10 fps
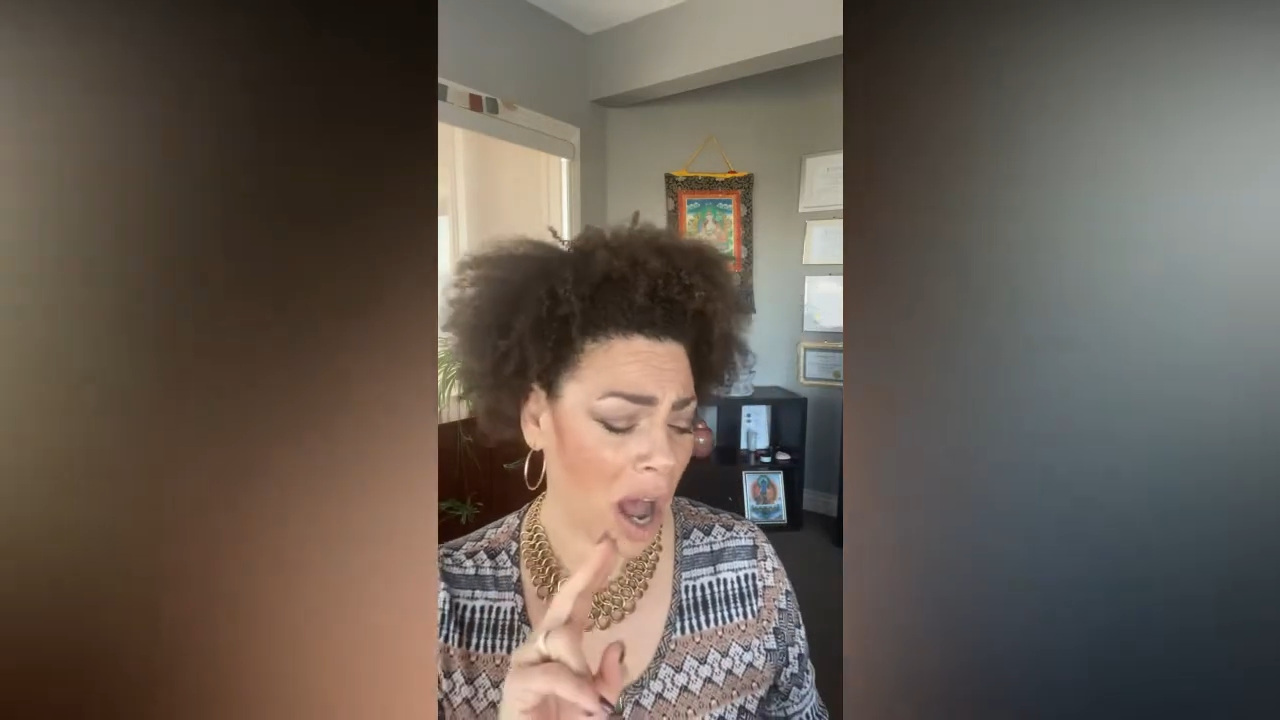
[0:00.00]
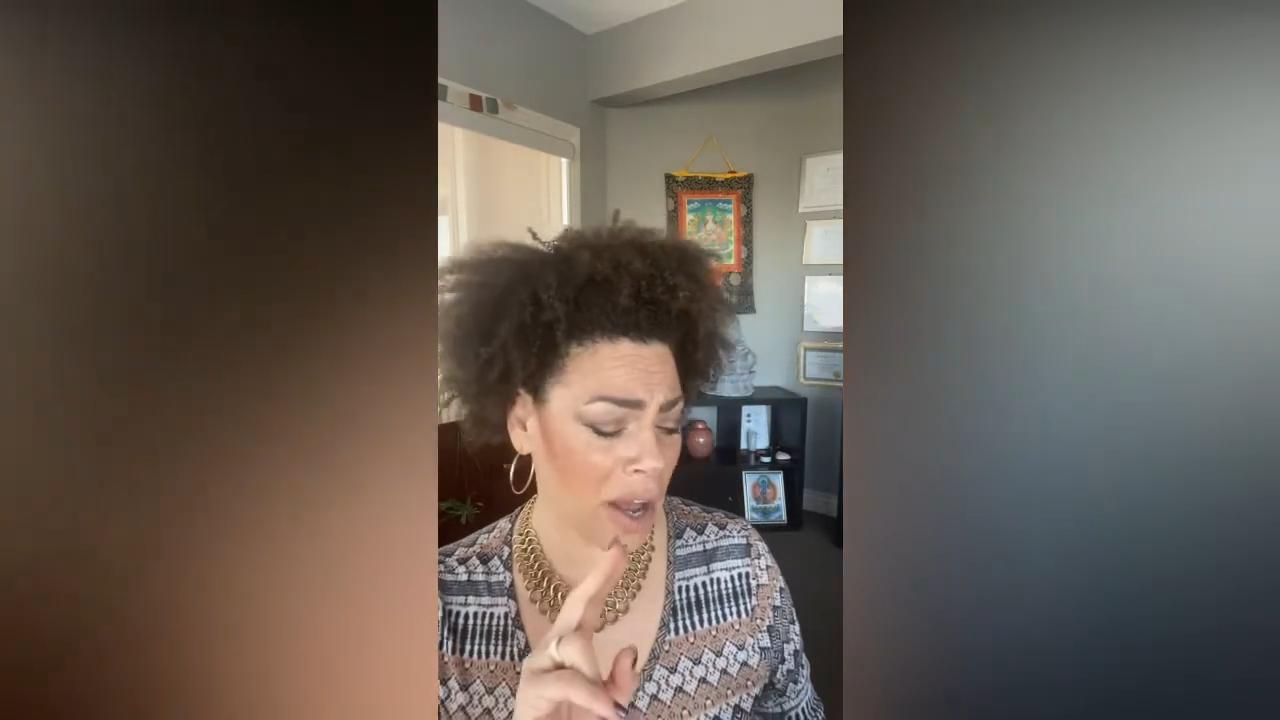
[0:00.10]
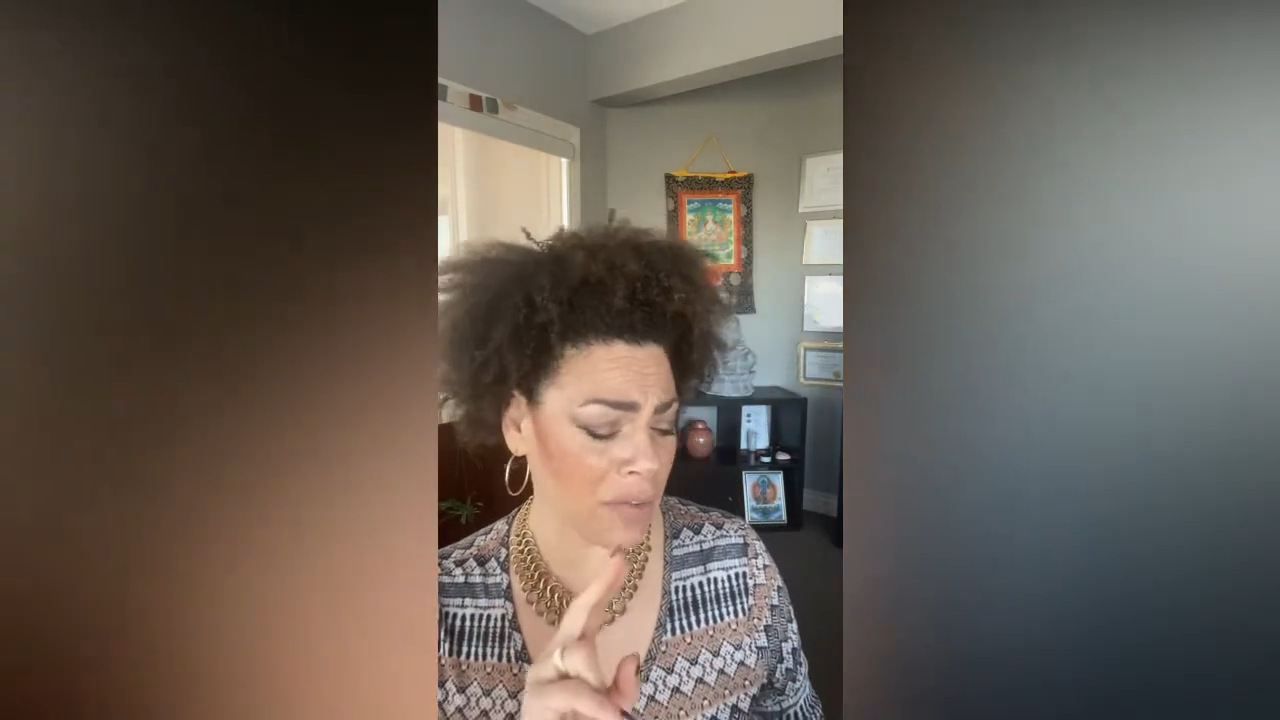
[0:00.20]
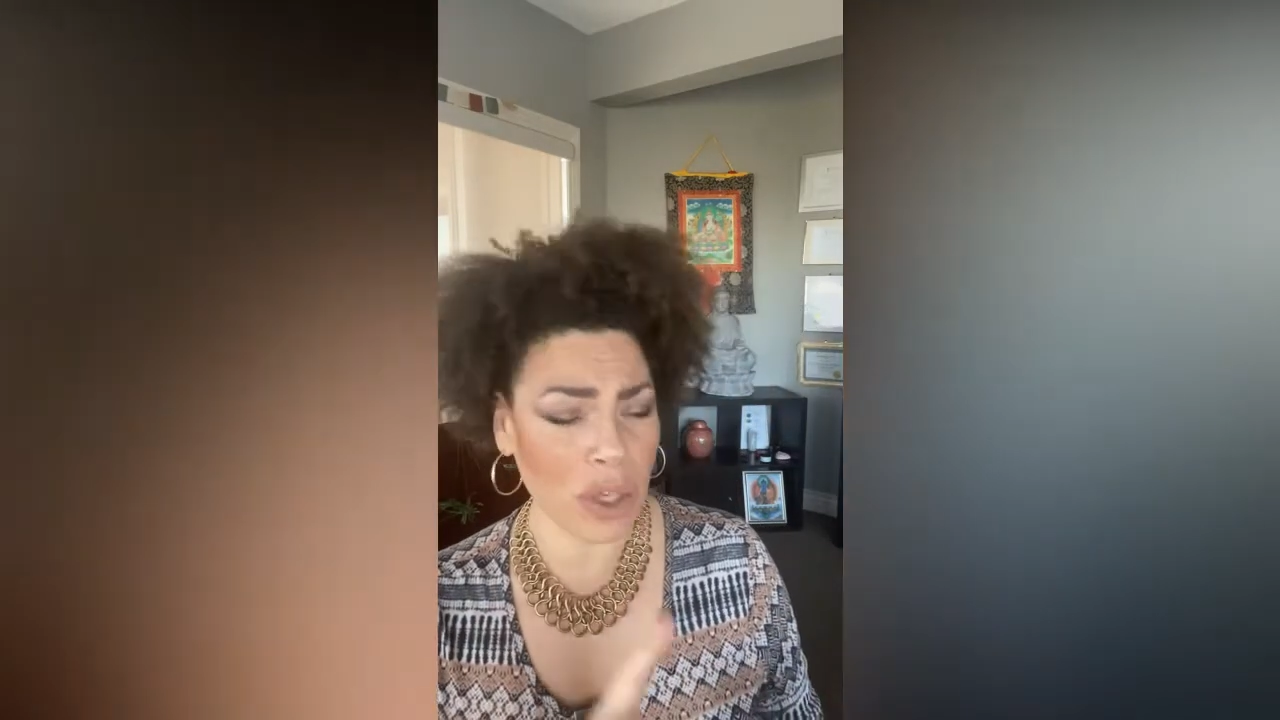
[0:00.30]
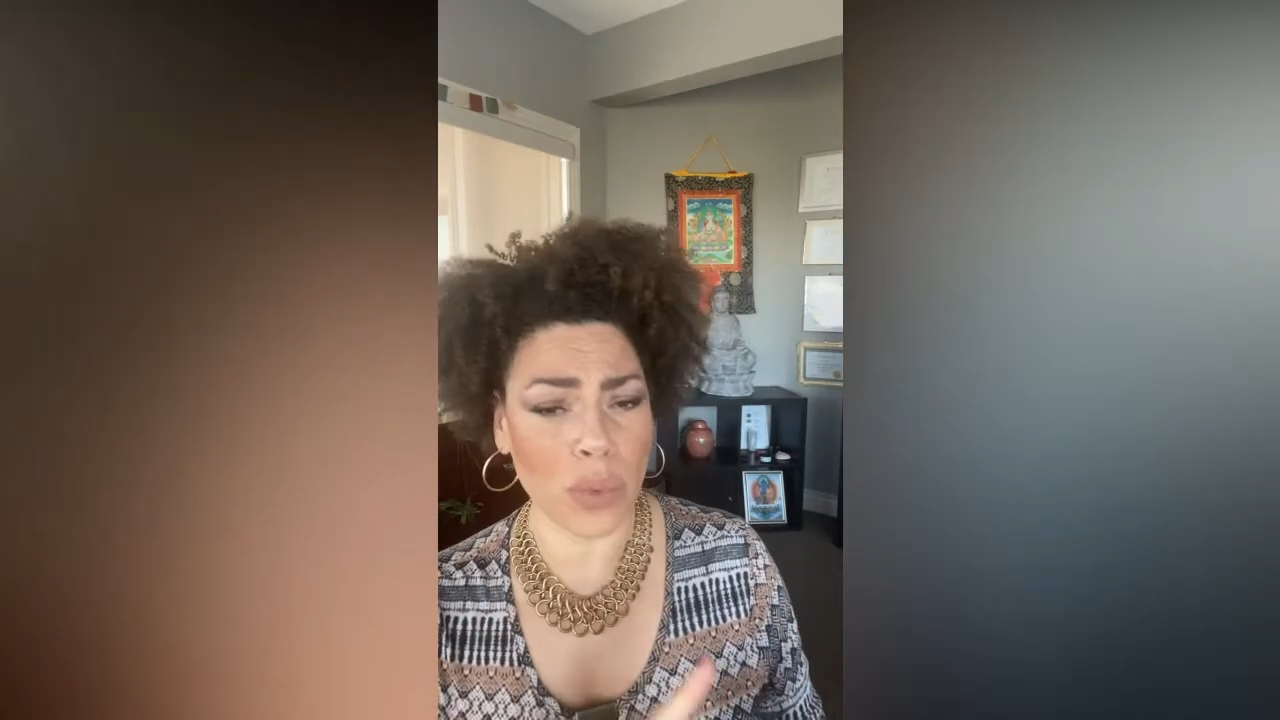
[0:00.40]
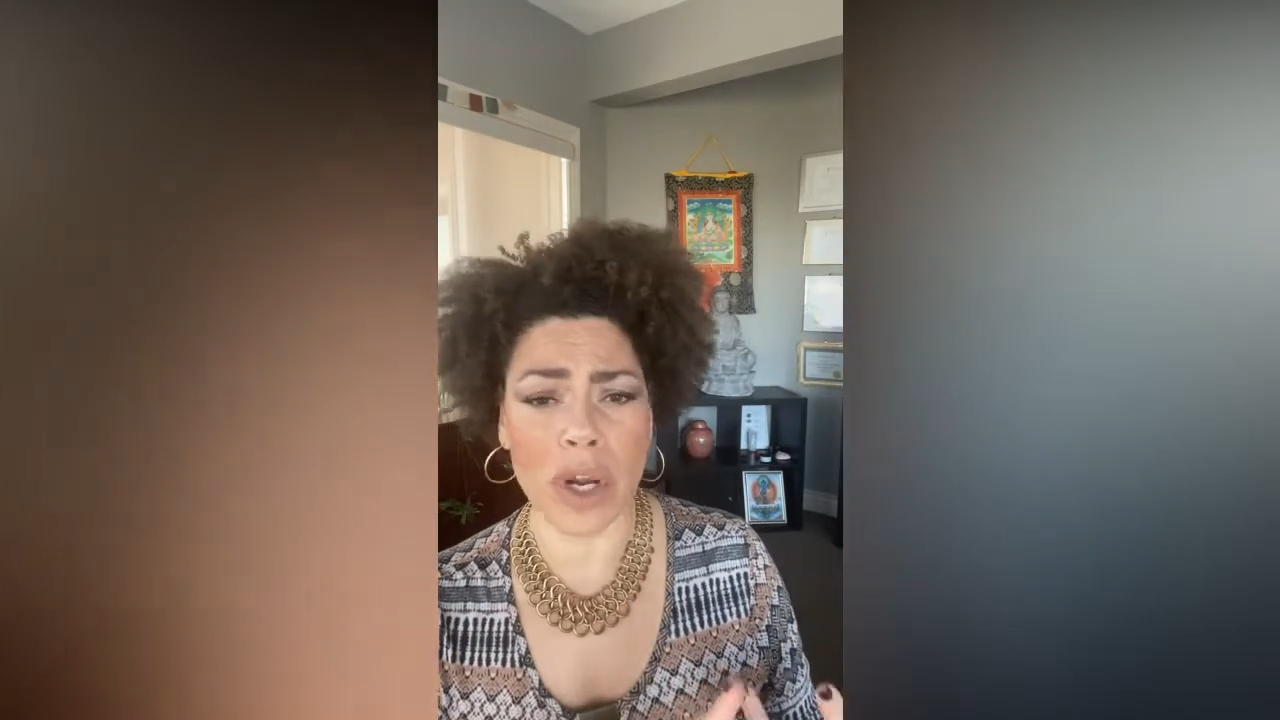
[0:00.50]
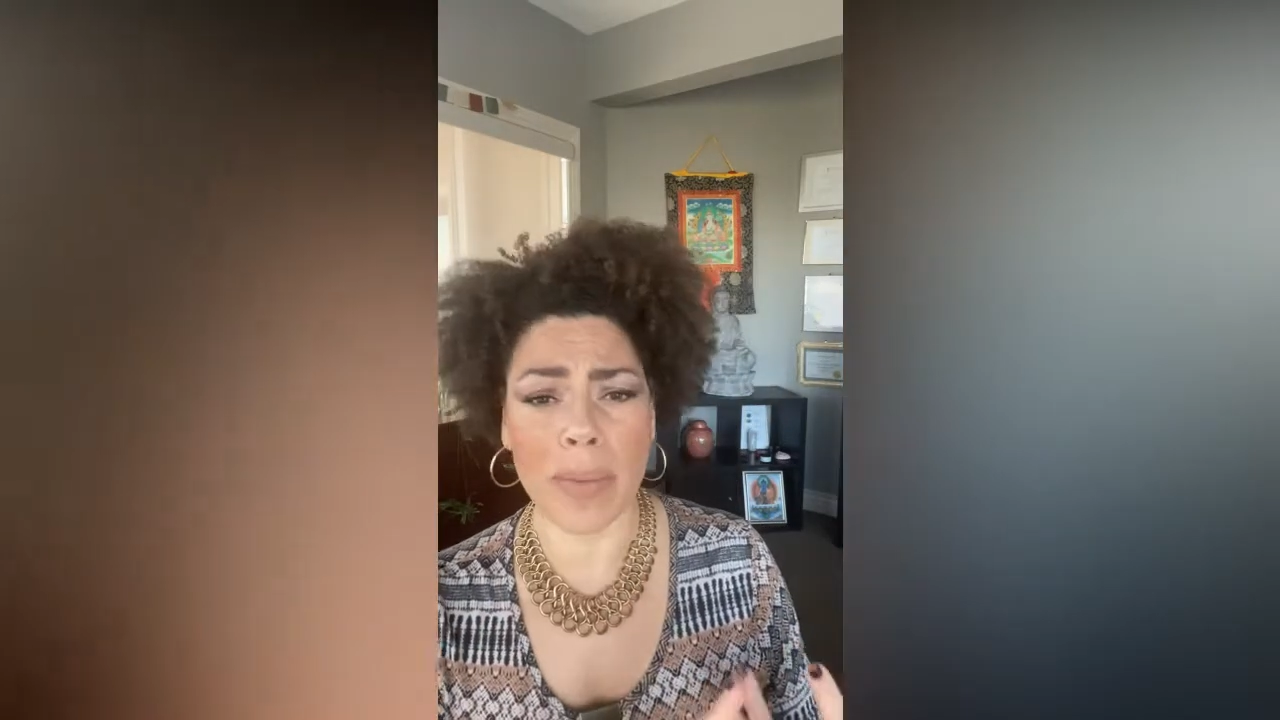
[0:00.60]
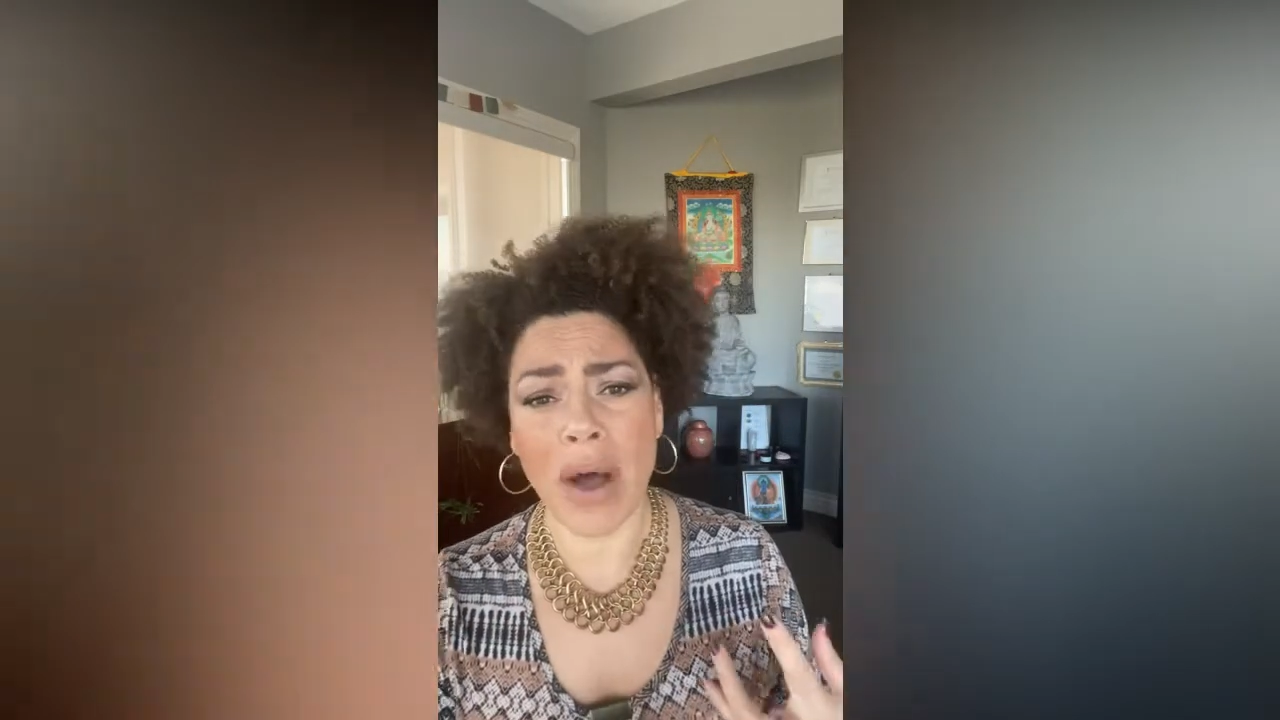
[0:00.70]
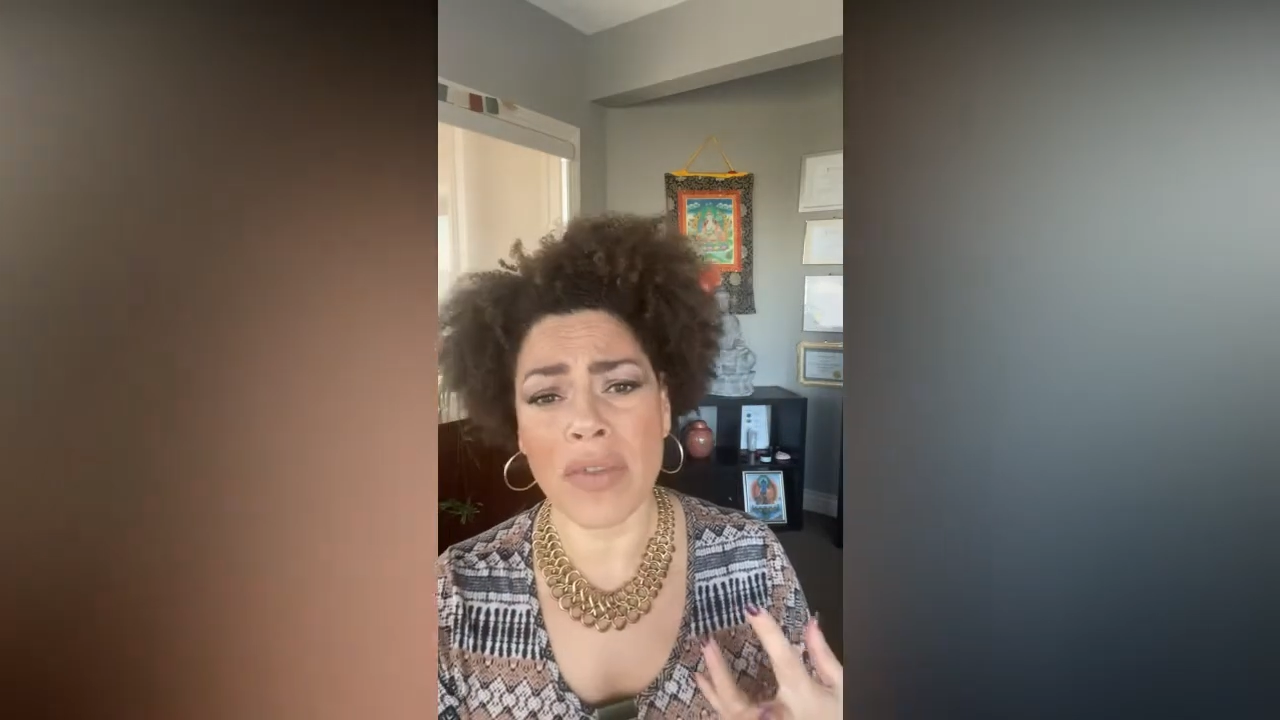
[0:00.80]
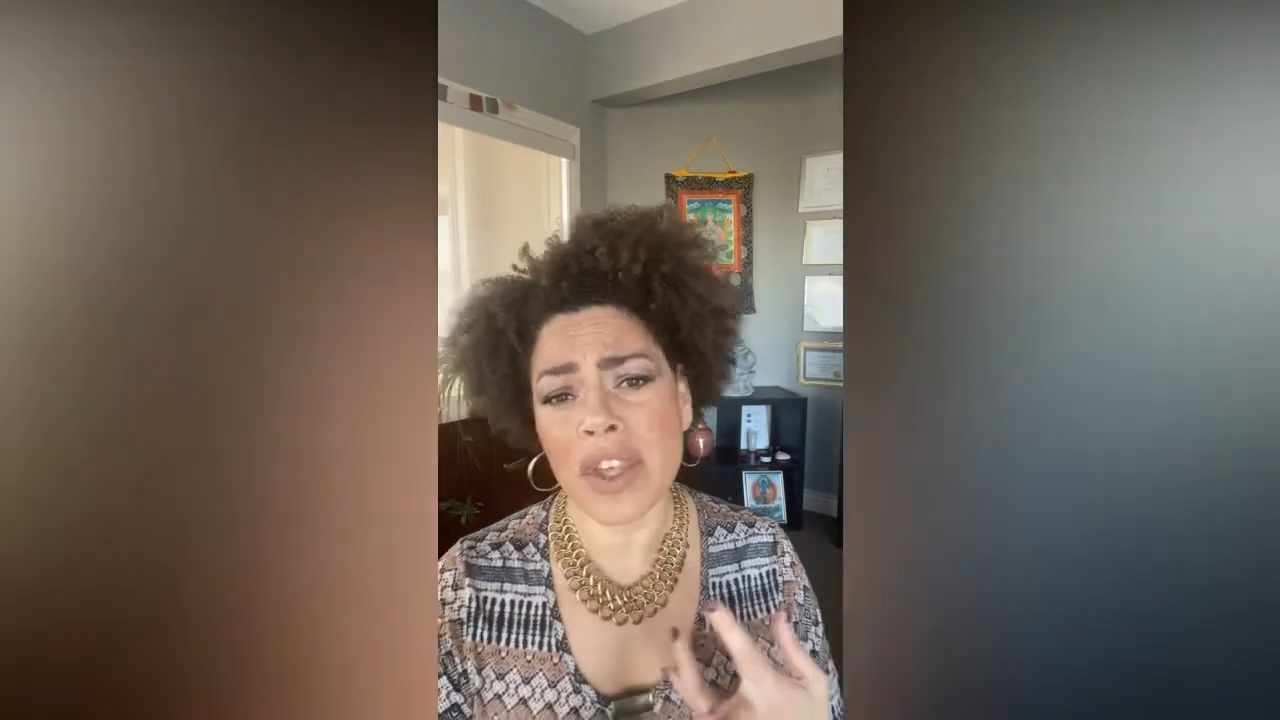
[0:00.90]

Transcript: uh, I've got to worry about